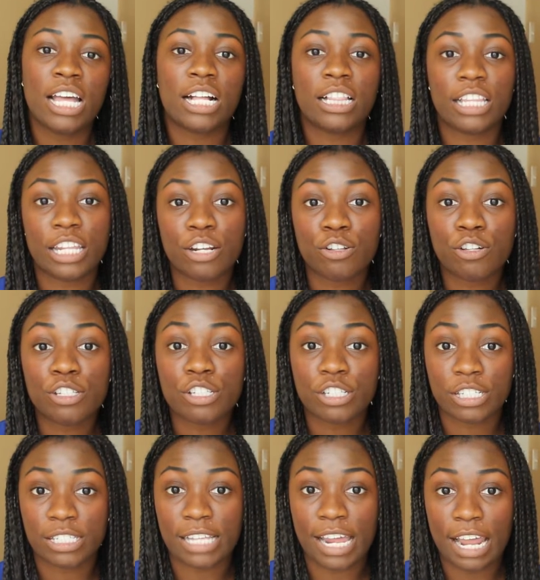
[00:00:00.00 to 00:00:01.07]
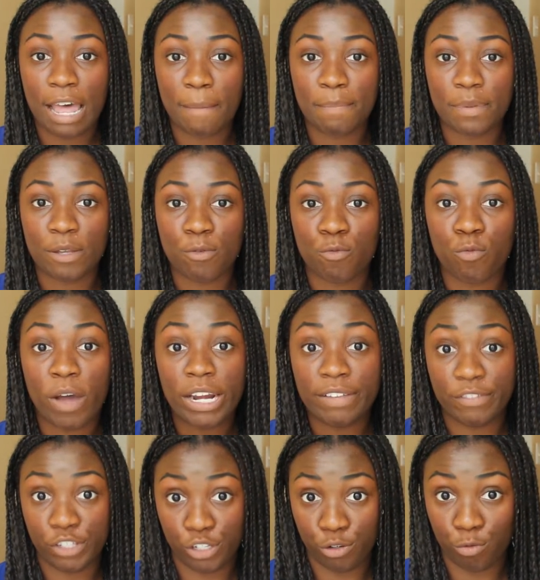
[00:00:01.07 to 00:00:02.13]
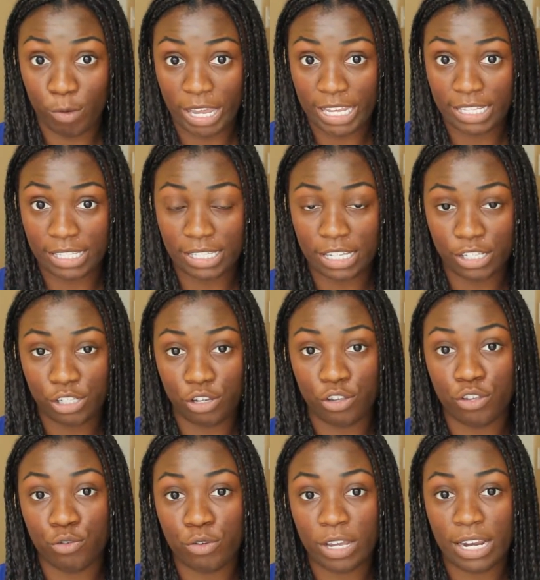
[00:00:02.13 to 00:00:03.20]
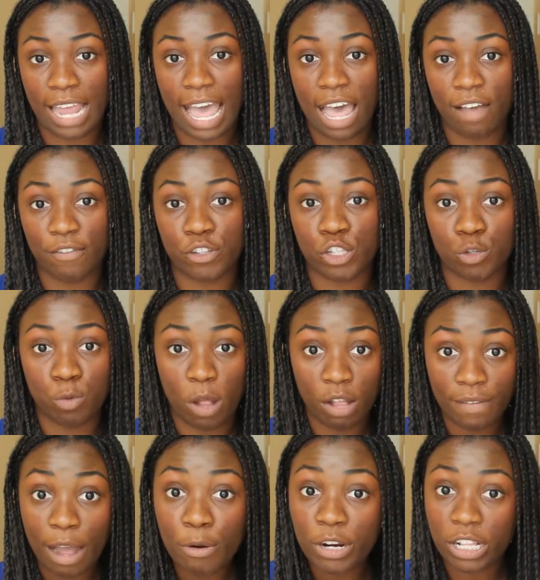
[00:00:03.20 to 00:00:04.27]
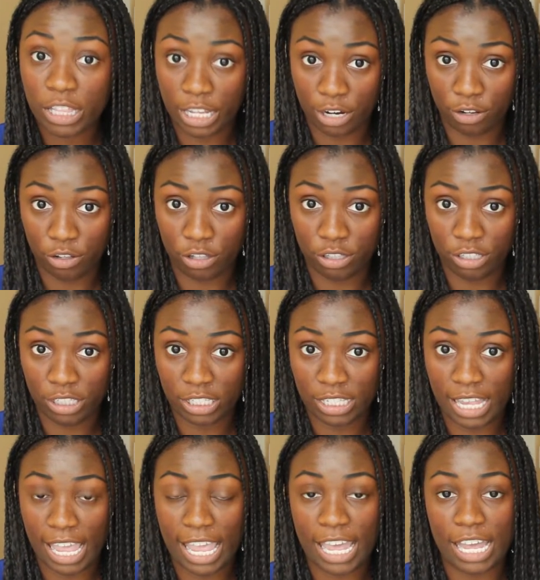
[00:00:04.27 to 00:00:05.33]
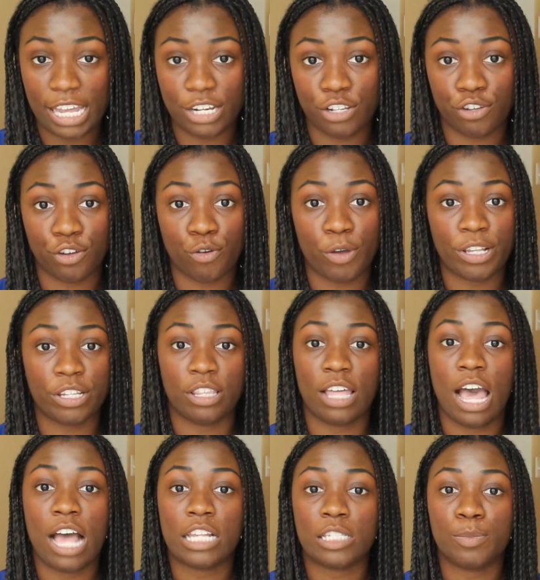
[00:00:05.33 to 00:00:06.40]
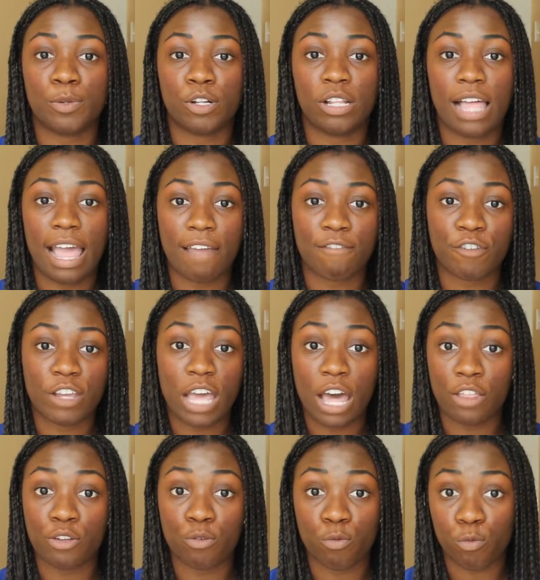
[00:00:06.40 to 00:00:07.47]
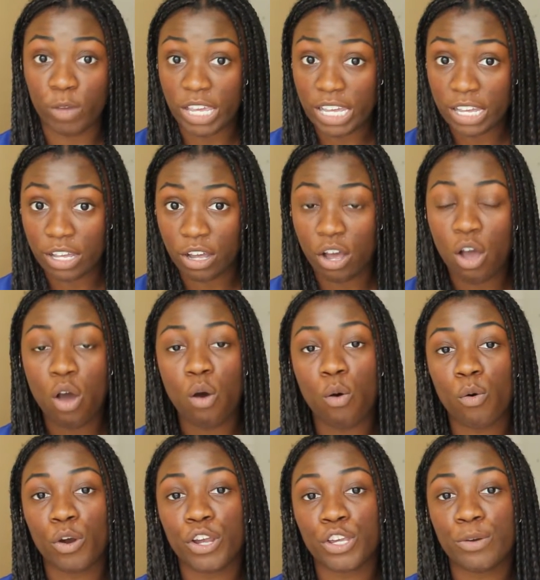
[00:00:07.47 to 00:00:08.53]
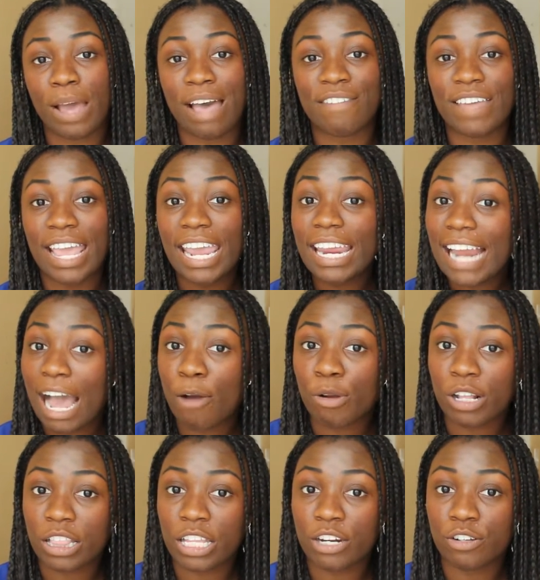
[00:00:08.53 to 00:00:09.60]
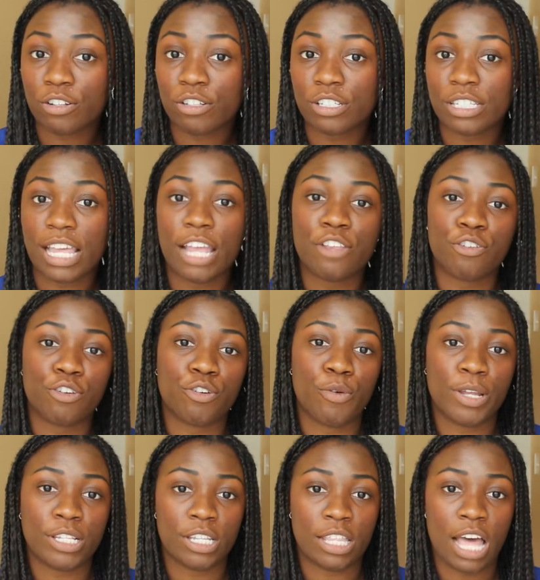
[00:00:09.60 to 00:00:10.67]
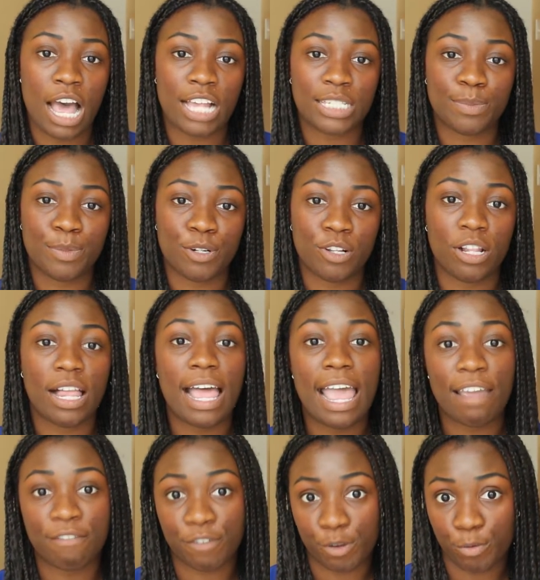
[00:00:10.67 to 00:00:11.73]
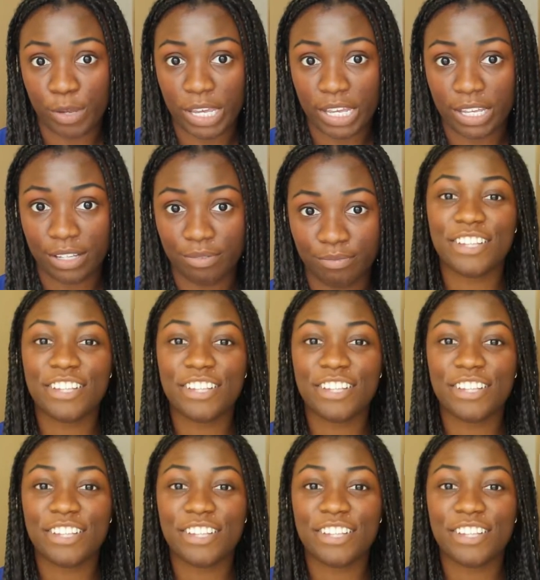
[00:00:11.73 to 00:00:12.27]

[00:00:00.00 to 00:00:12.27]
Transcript: Clinicals are set up one of two ways. So you can have 12 hour clinicals and you're going to the hospital every other week, or you have eight hour clinicals and you're going to the hospital every week.